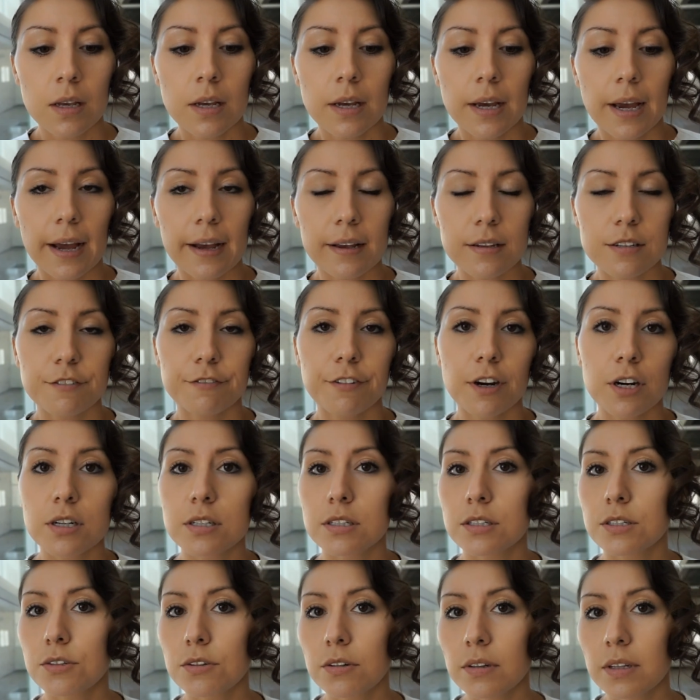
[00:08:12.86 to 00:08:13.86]
As far
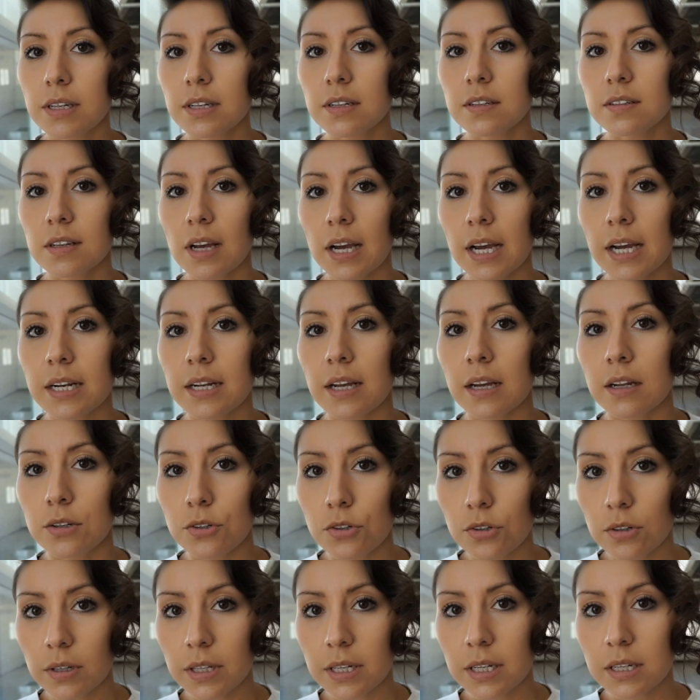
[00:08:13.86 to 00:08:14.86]
as nucleoside and
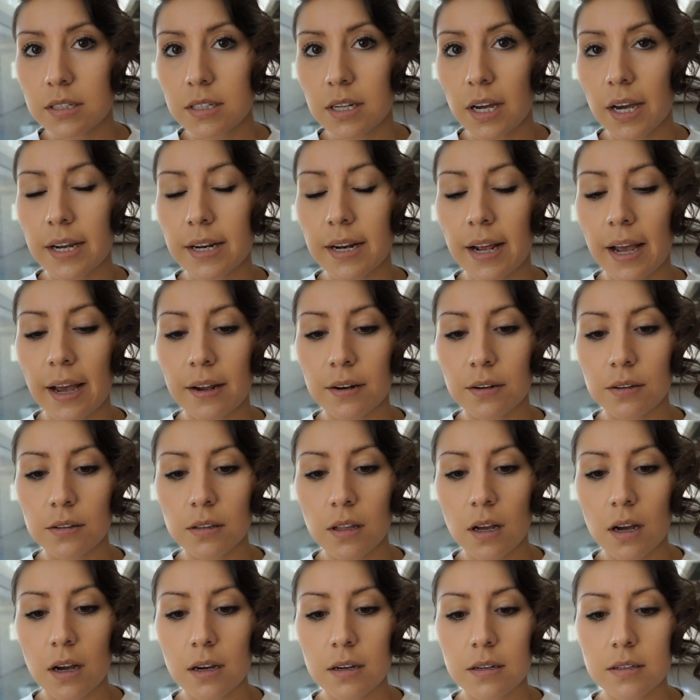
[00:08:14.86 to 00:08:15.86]
nucleotide
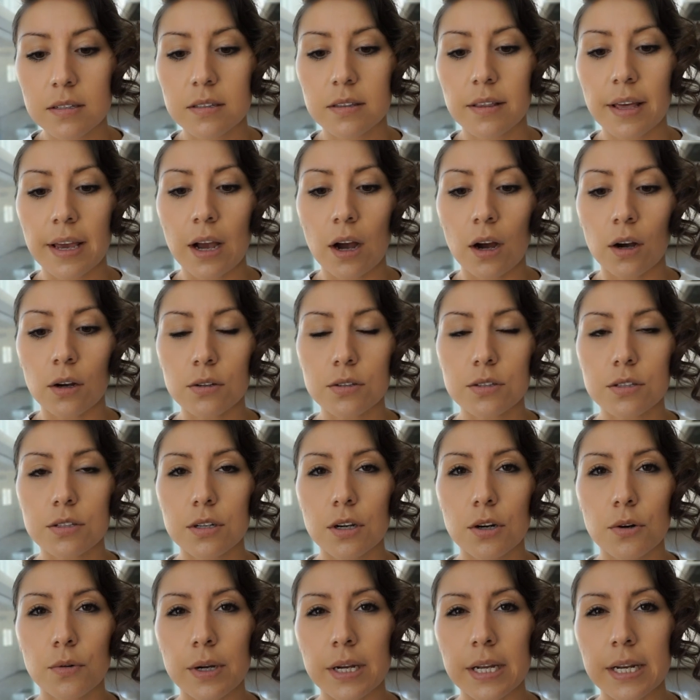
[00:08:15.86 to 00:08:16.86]
analogs, they
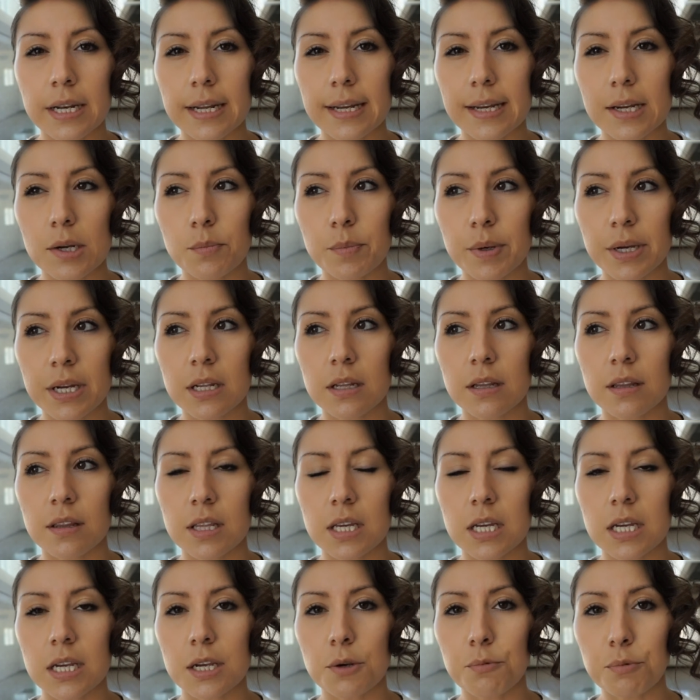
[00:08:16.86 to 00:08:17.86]
also inhibit
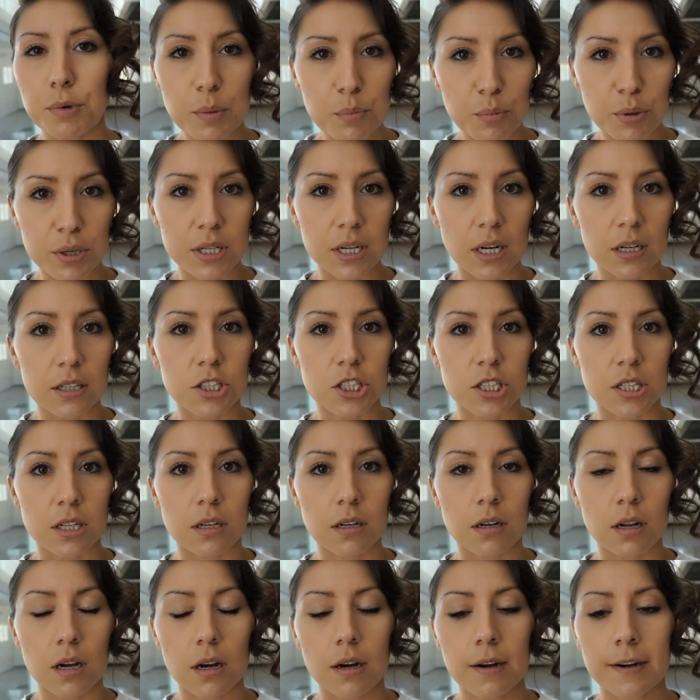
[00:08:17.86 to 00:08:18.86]
the
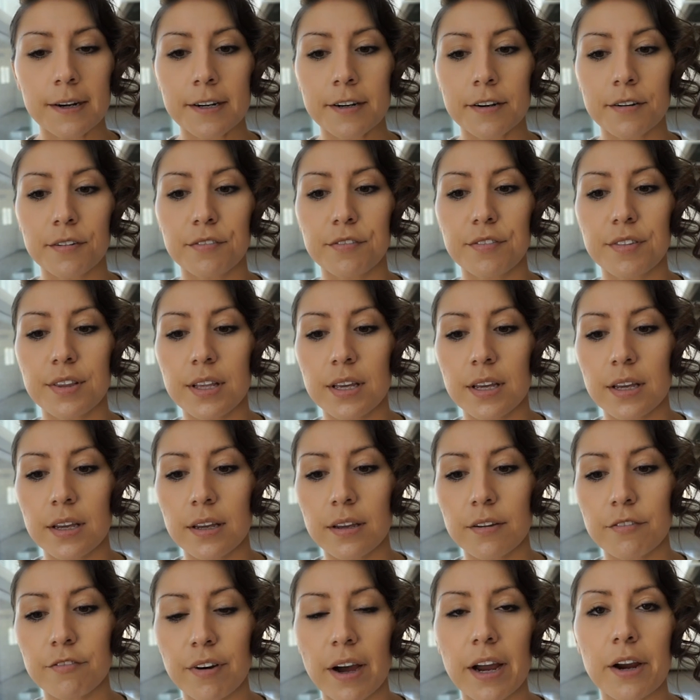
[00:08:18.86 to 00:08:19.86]
reproduction of
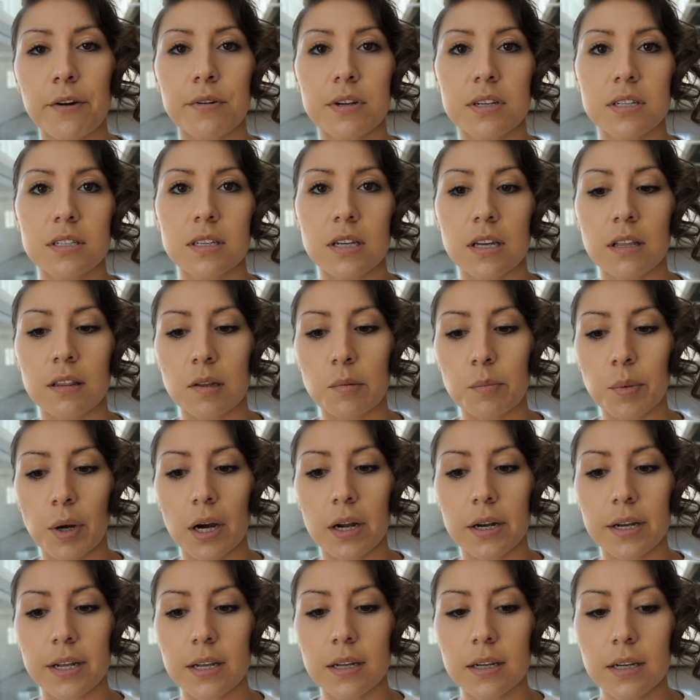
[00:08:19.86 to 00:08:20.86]
the virus in the
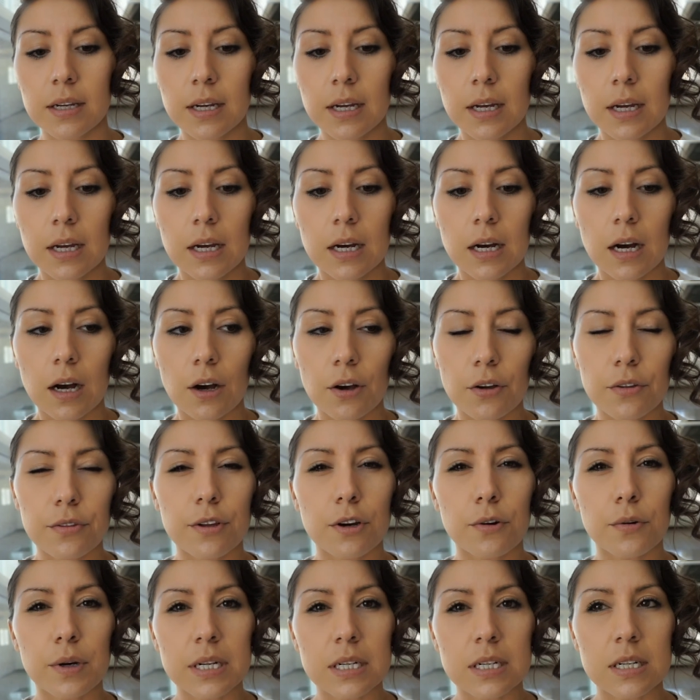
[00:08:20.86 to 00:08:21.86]
body,
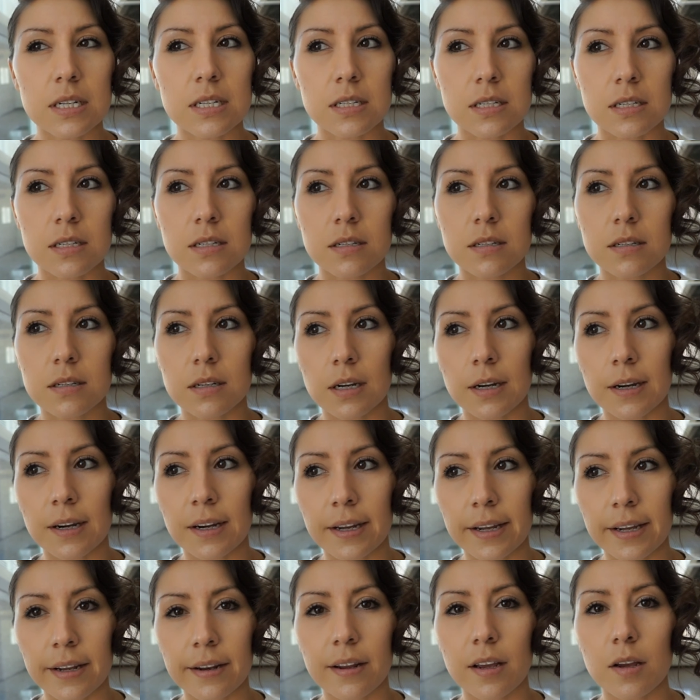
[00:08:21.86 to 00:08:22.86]
although it doesn't
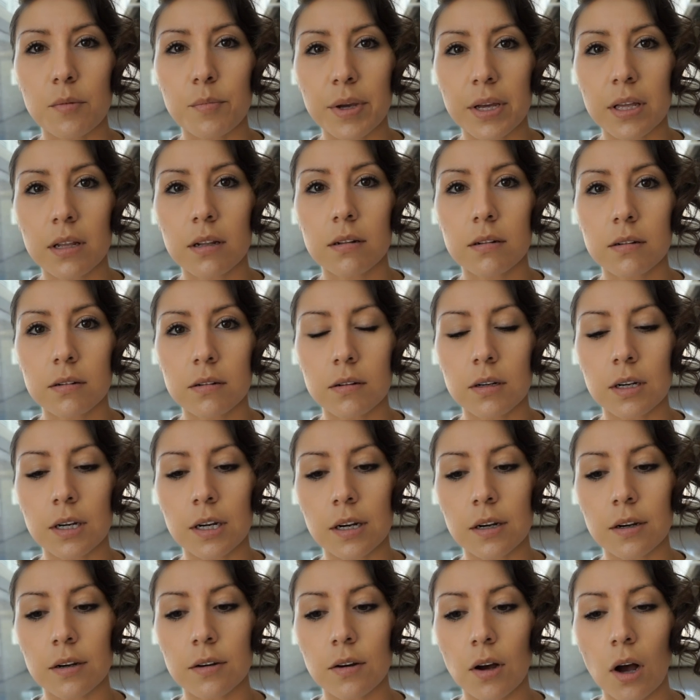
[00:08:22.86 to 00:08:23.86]
inhibit
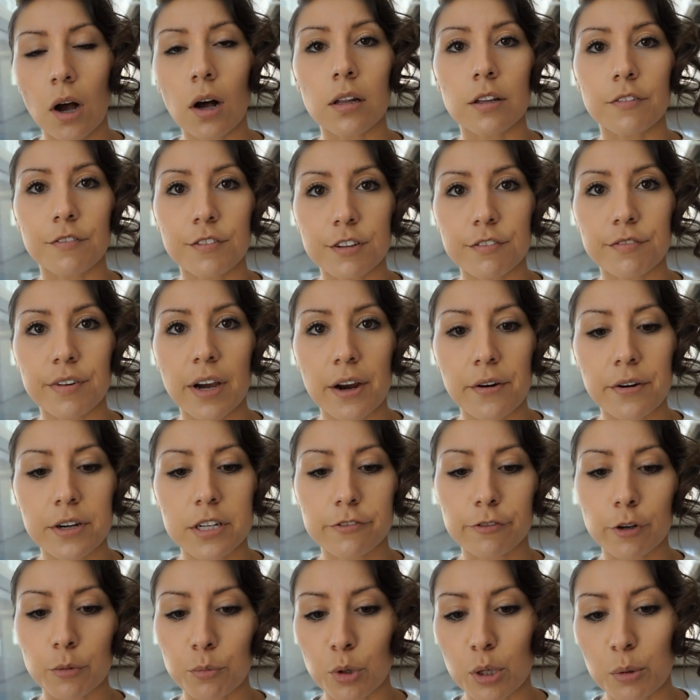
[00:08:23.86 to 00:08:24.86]
all of the virus
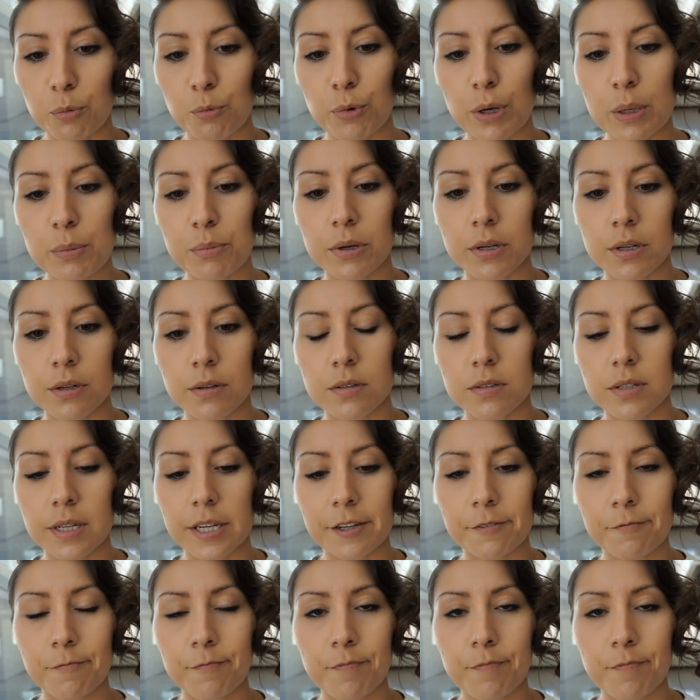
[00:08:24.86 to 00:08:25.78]
from reproducing.